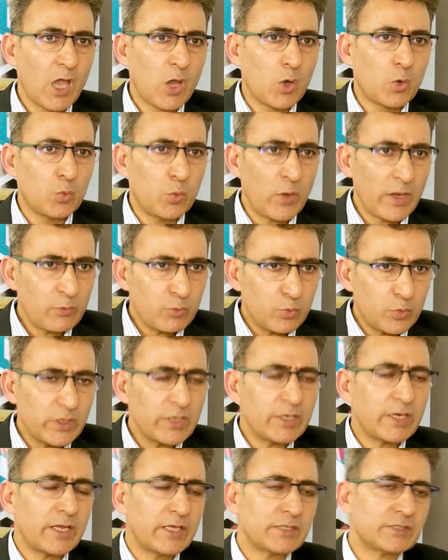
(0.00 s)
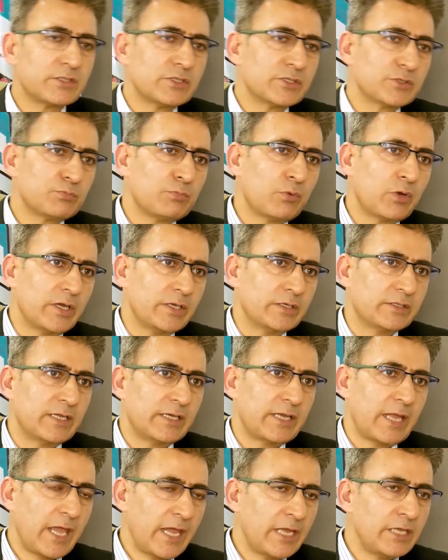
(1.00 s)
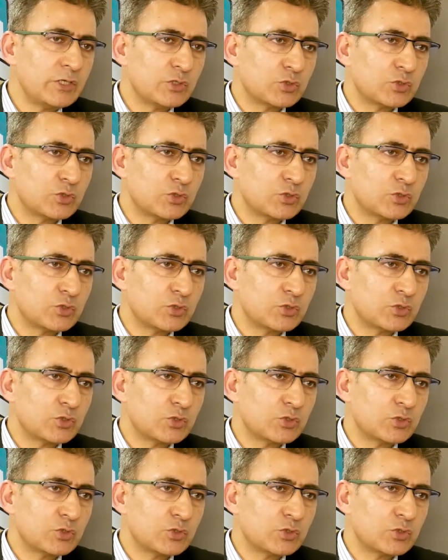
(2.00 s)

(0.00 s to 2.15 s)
When we raise this point that any